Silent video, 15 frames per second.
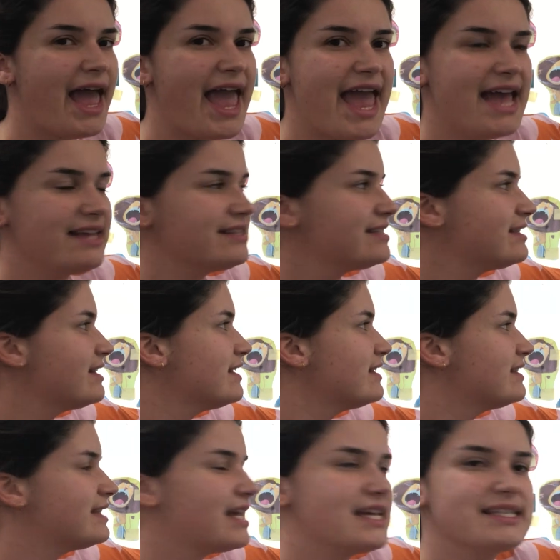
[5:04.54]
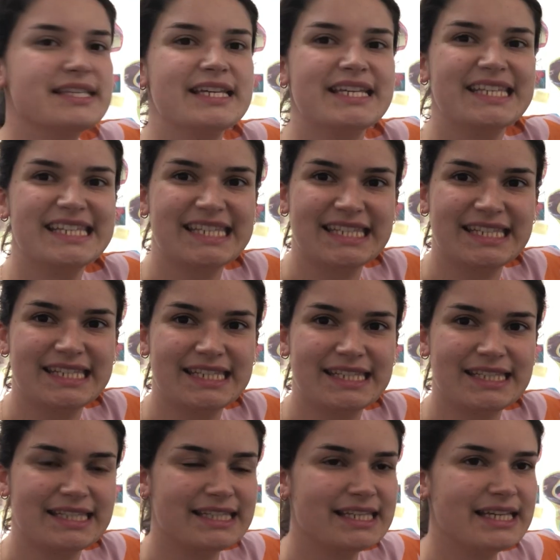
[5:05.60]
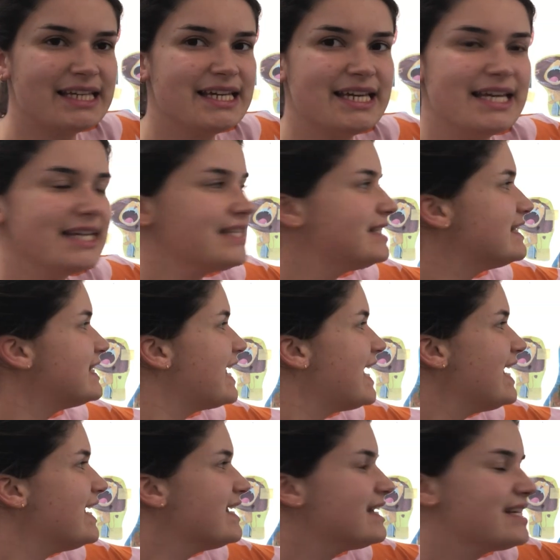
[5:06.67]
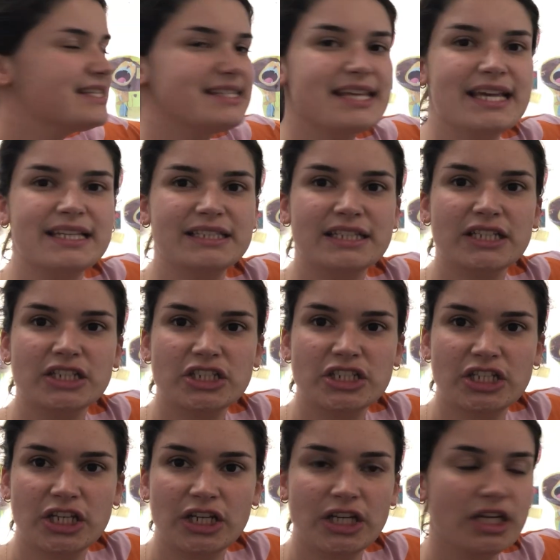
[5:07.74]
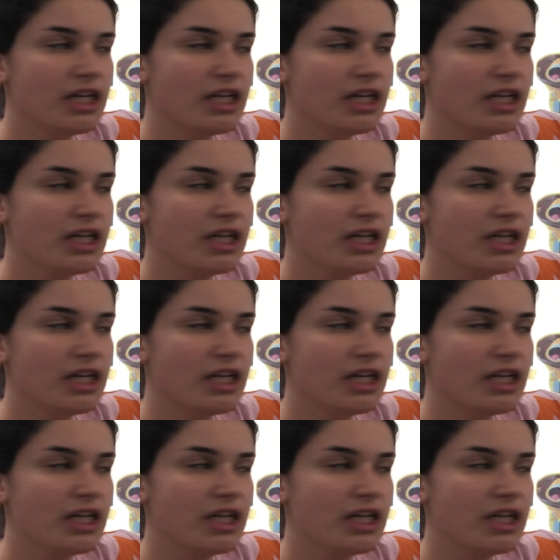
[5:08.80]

S says s, T says t,